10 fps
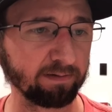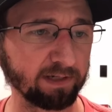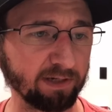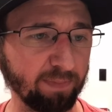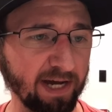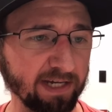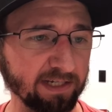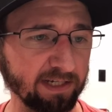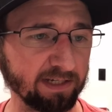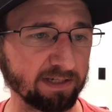
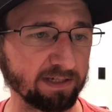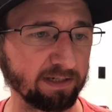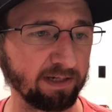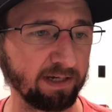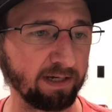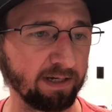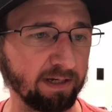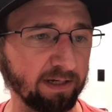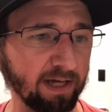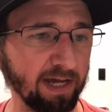capacitance,
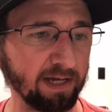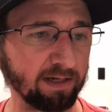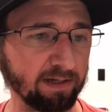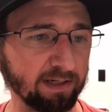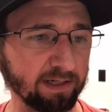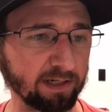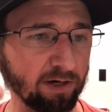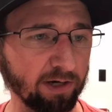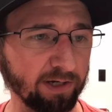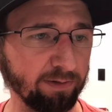and
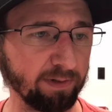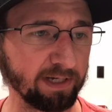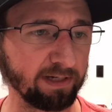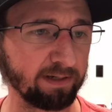continuity.